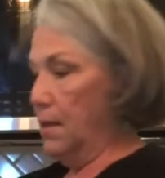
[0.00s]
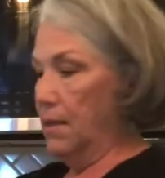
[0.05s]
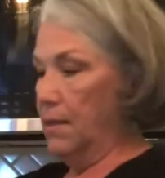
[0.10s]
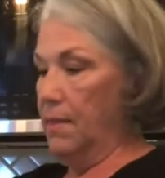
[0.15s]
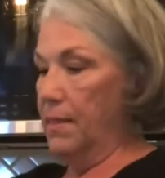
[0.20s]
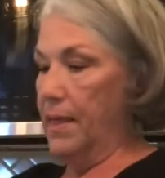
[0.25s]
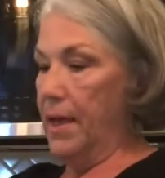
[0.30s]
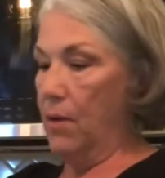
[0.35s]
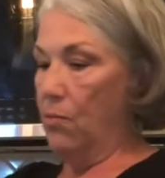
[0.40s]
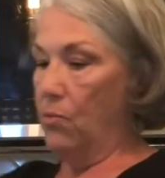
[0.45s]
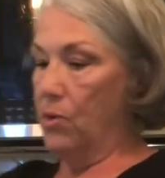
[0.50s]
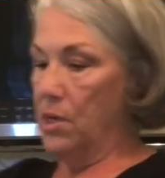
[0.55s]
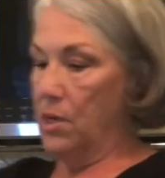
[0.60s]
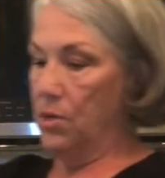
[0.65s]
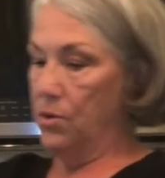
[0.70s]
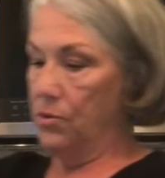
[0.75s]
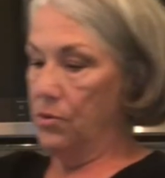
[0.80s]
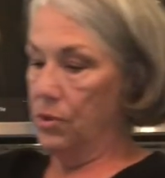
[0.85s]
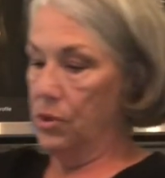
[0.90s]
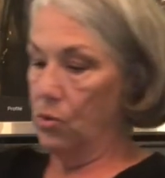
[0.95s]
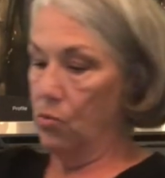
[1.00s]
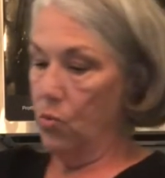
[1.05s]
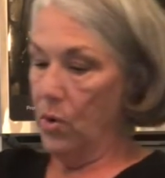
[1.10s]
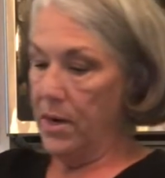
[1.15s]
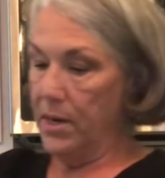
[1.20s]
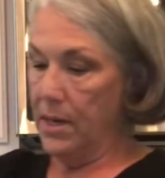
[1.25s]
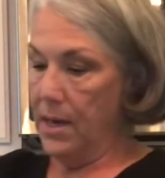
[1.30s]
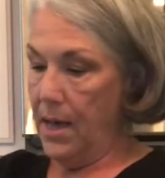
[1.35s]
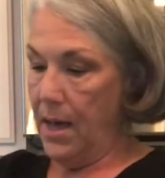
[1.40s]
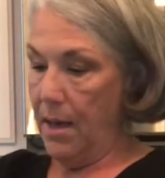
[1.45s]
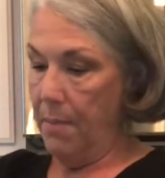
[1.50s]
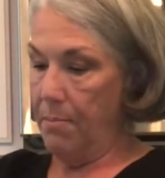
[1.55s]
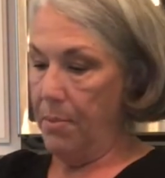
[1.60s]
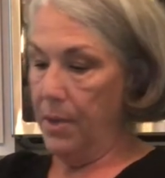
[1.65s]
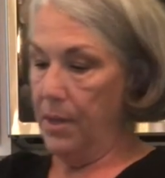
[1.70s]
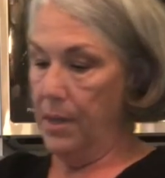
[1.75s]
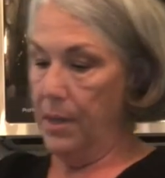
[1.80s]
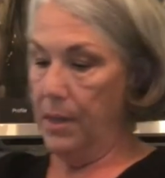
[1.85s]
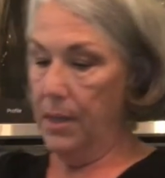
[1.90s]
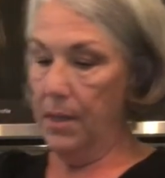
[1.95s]
that we used 1 cup,
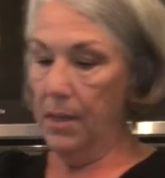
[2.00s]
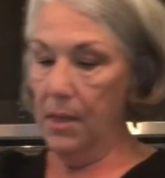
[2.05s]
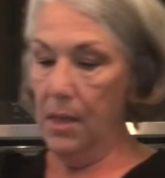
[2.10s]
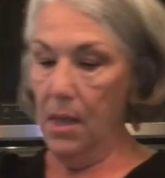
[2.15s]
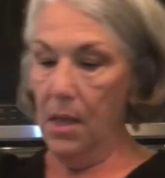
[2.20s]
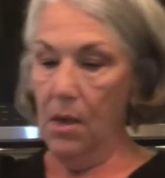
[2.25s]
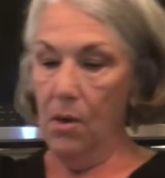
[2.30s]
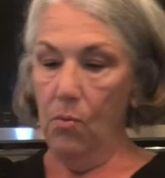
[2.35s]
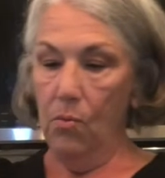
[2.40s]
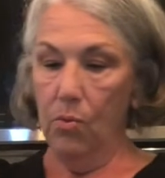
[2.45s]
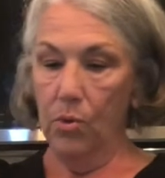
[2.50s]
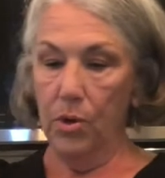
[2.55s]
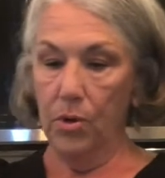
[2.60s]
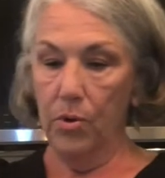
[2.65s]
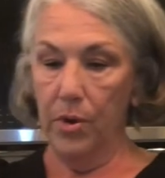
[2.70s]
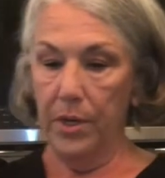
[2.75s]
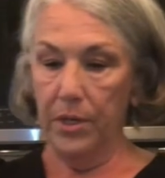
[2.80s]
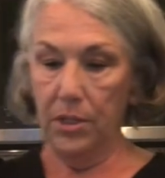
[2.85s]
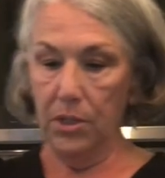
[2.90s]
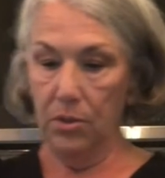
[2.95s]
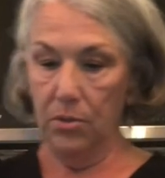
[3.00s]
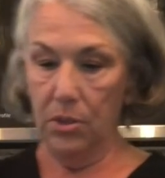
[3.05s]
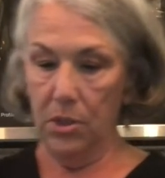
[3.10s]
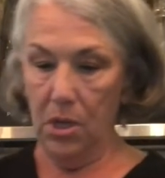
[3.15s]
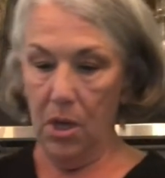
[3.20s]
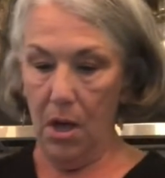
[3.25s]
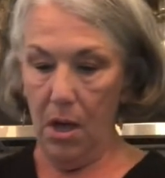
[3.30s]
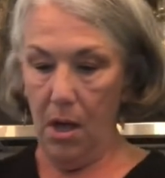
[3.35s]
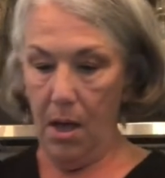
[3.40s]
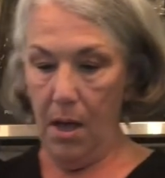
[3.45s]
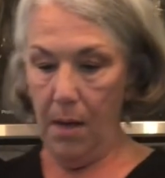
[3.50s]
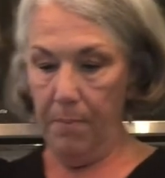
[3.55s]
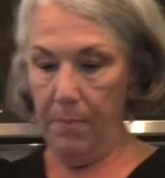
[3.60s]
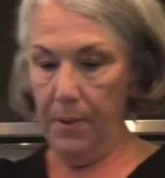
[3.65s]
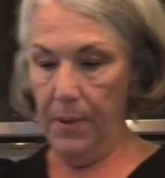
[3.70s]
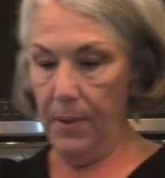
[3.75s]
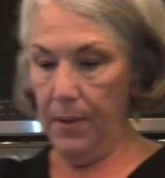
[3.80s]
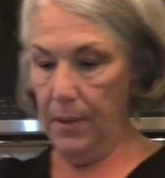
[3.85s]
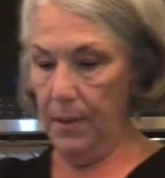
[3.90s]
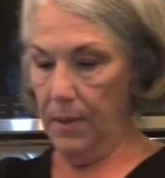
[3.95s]
we're going to top
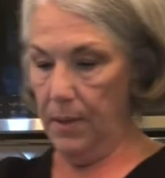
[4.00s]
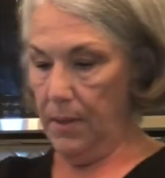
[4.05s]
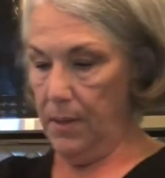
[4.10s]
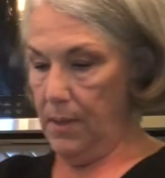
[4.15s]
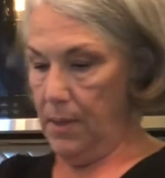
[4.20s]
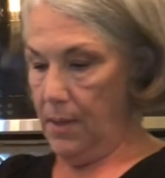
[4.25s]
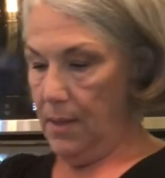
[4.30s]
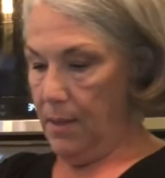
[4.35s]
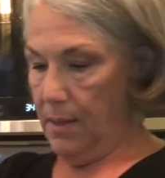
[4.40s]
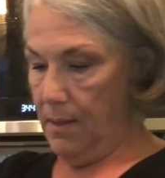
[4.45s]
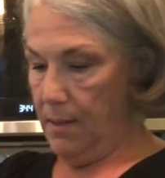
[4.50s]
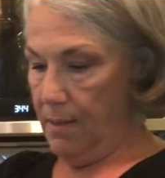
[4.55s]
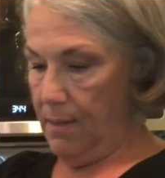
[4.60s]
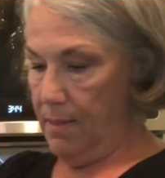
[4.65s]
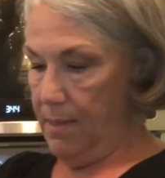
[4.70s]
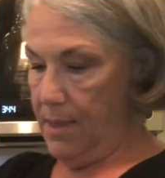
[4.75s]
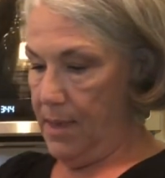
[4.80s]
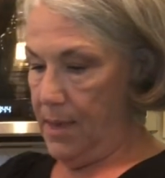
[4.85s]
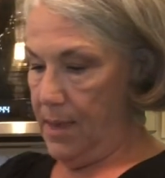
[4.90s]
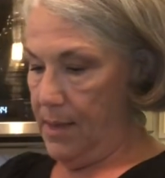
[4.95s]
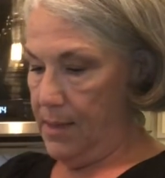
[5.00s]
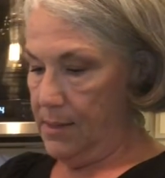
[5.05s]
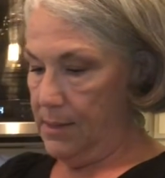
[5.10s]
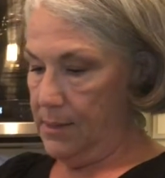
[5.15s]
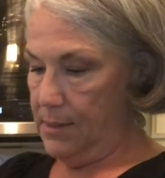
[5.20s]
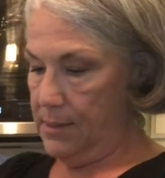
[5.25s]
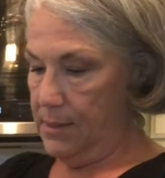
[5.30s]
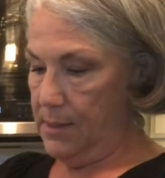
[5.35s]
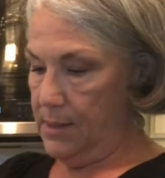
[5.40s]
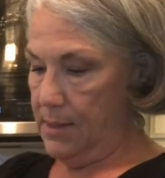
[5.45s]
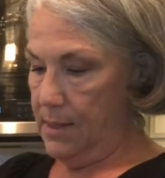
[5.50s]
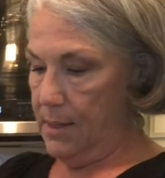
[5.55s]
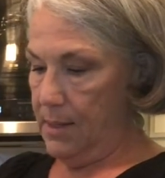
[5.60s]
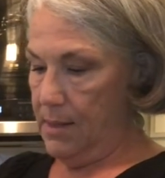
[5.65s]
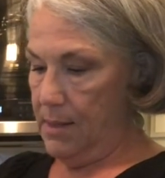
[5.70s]
this.